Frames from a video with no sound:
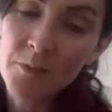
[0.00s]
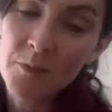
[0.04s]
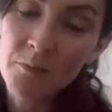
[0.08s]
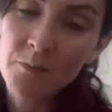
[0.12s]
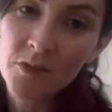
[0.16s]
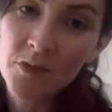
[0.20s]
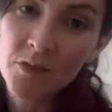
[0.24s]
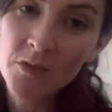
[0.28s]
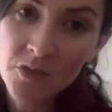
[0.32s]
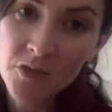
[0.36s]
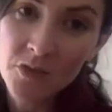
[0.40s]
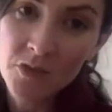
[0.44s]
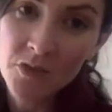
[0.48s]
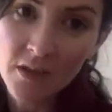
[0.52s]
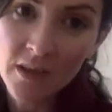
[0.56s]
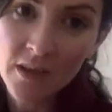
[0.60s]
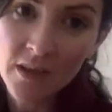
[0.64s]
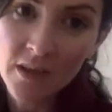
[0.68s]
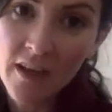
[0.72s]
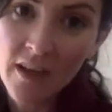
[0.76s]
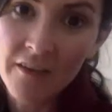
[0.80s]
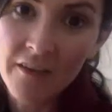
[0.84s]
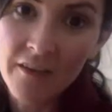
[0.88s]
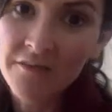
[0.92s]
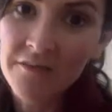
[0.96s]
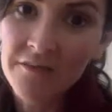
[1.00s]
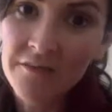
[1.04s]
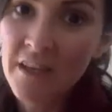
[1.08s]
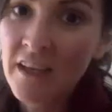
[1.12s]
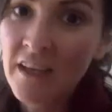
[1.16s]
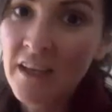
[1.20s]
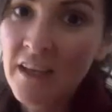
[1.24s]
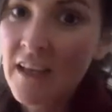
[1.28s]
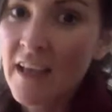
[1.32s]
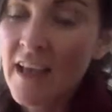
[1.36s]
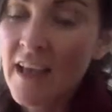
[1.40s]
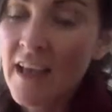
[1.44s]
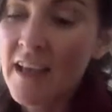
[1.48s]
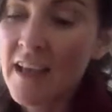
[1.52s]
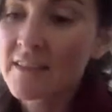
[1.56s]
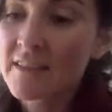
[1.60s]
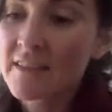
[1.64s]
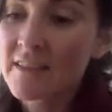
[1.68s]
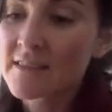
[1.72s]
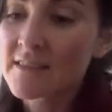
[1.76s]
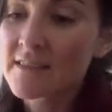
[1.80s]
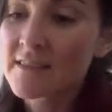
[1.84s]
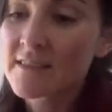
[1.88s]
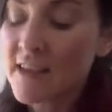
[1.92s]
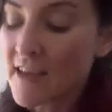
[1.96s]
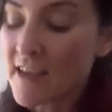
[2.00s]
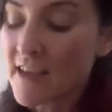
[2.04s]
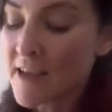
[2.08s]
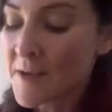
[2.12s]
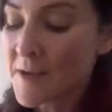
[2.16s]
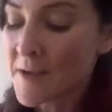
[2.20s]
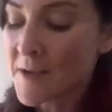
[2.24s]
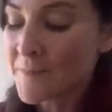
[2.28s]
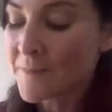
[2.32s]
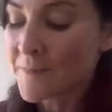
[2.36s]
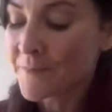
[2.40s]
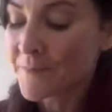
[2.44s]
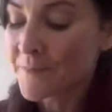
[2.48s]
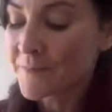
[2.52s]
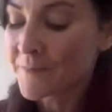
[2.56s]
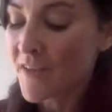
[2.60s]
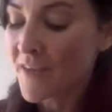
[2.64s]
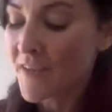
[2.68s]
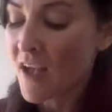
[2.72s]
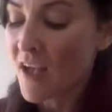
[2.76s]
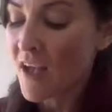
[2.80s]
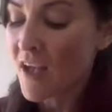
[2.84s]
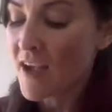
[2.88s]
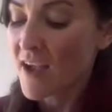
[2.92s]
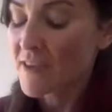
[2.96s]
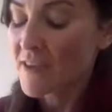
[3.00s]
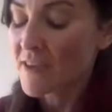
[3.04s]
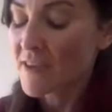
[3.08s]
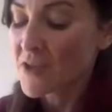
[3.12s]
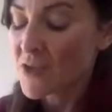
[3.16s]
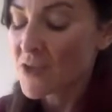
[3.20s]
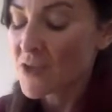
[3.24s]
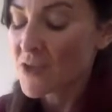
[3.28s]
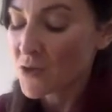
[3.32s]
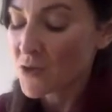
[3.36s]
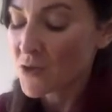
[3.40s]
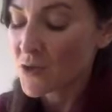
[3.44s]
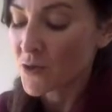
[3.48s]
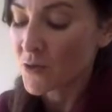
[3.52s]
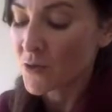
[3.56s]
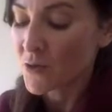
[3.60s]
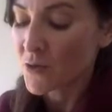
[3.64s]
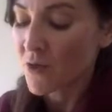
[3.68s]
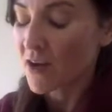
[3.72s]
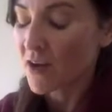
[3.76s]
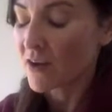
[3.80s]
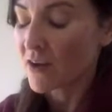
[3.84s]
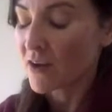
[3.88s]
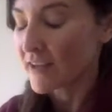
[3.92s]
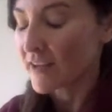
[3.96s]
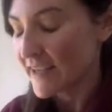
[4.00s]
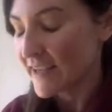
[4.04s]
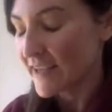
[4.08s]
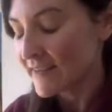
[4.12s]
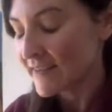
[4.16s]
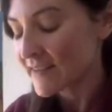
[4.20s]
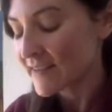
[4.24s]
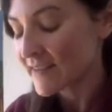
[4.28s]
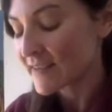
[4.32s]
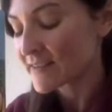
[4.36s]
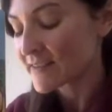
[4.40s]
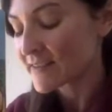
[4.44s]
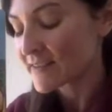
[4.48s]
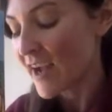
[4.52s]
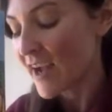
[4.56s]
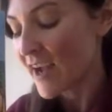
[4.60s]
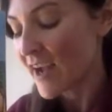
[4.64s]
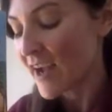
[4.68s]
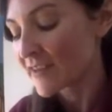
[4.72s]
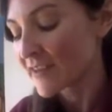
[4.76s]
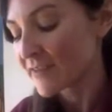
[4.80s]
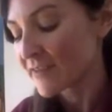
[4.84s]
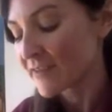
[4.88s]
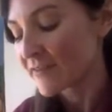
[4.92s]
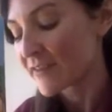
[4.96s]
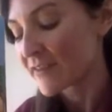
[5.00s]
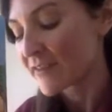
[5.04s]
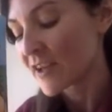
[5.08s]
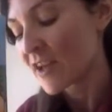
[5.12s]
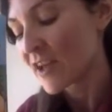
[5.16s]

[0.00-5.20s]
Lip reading: and mature love. It's either you are in this kind of